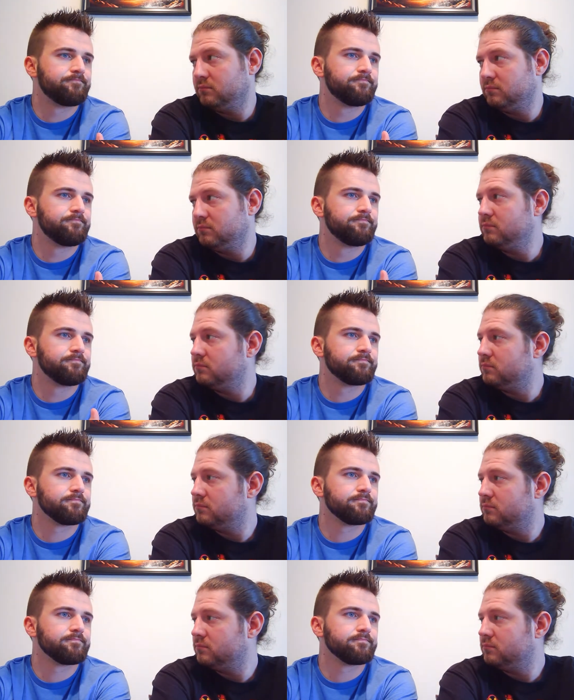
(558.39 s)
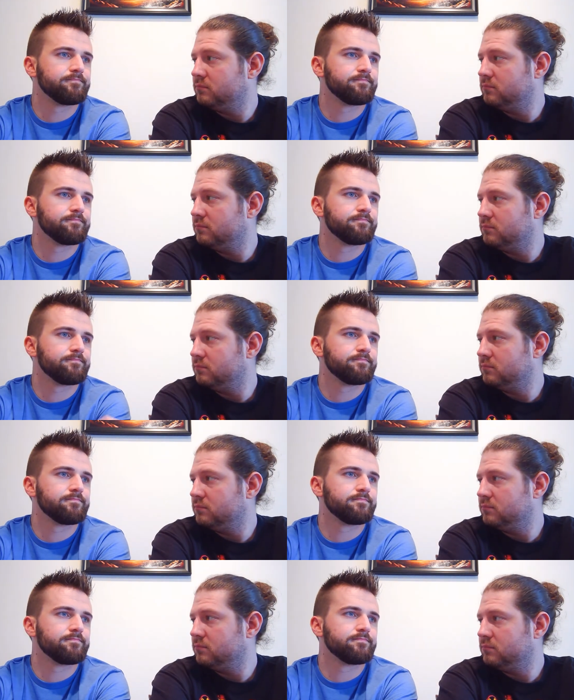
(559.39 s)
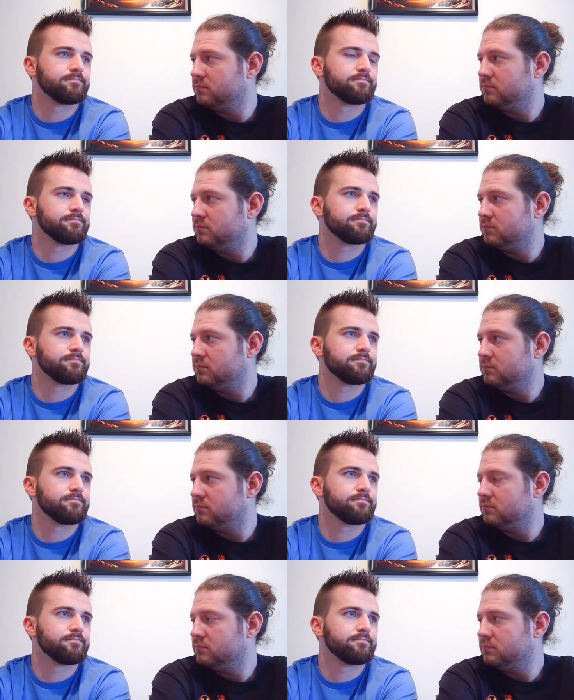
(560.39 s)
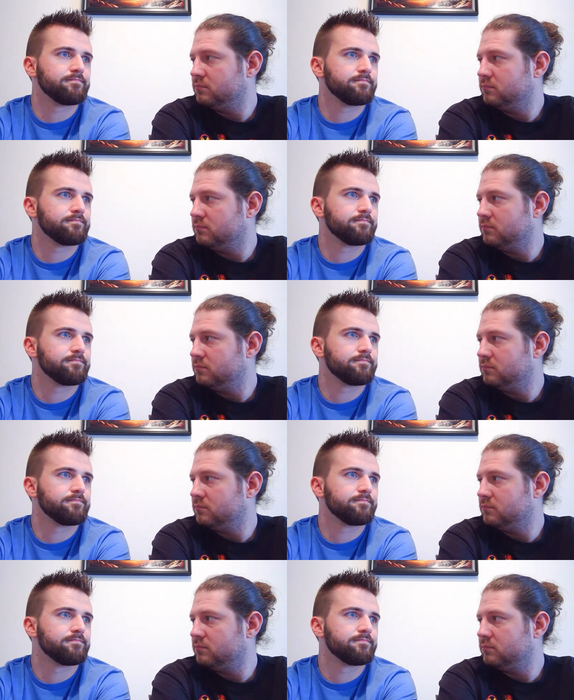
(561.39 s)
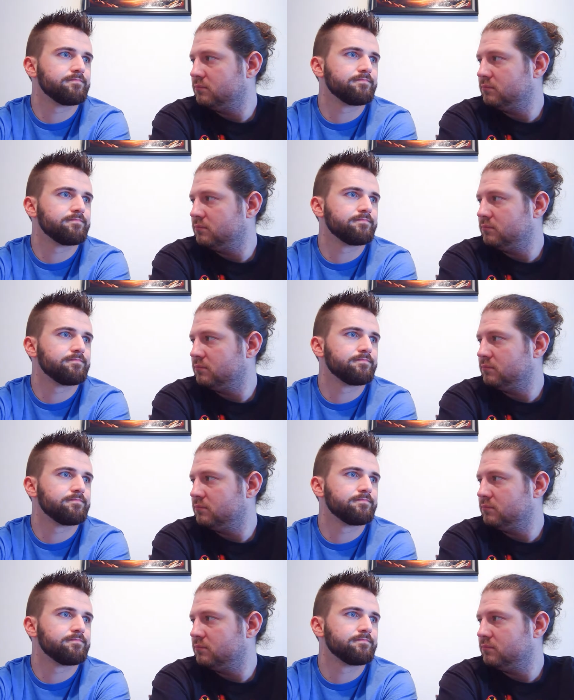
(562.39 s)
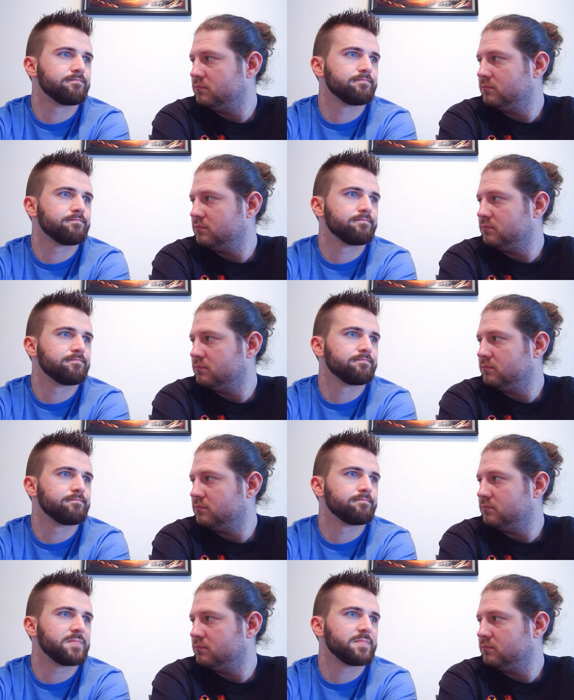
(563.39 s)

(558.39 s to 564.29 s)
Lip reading: No one is speaking in this clip.